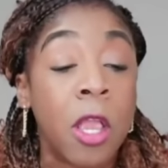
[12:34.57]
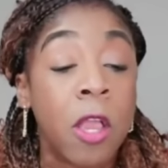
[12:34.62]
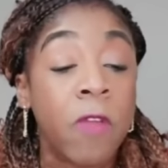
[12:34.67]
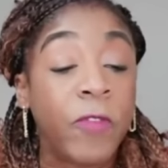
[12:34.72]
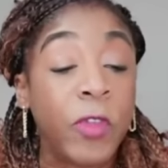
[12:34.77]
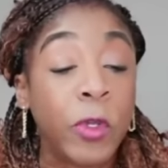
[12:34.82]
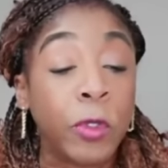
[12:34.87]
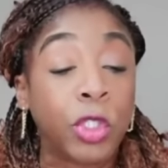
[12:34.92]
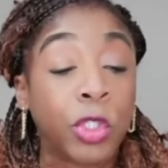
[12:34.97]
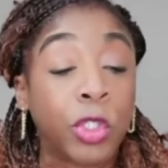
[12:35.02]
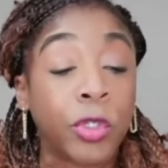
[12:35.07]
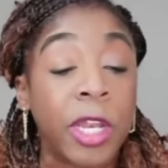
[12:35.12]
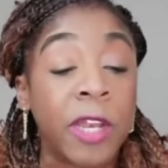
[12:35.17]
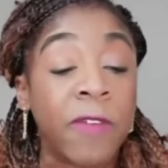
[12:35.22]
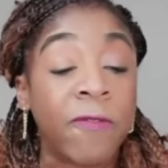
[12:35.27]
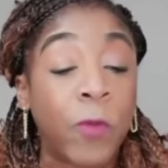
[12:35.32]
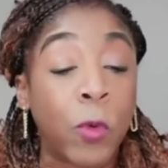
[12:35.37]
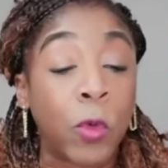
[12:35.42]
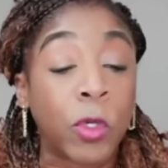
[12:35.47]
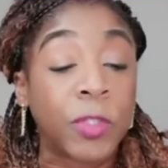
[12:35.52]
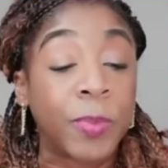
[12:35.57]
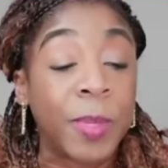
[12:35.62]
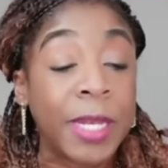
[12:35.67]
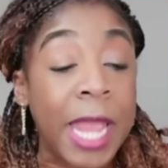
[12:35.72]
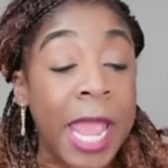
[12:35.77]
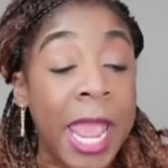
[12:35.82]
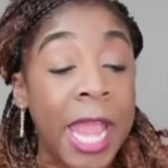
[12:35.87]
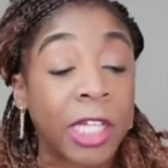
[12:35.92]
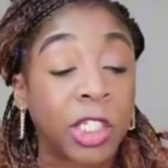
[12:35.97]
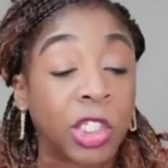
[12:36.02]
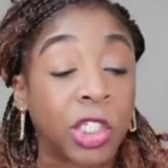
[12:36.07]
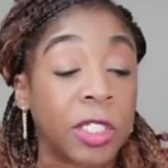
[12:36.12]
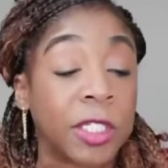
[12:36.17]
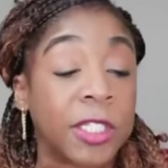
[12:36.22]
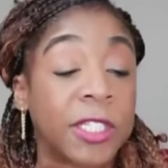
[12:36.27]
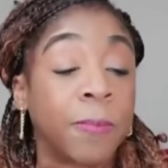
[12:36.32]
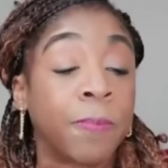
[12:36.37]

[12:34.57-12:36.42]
future enforcement actions.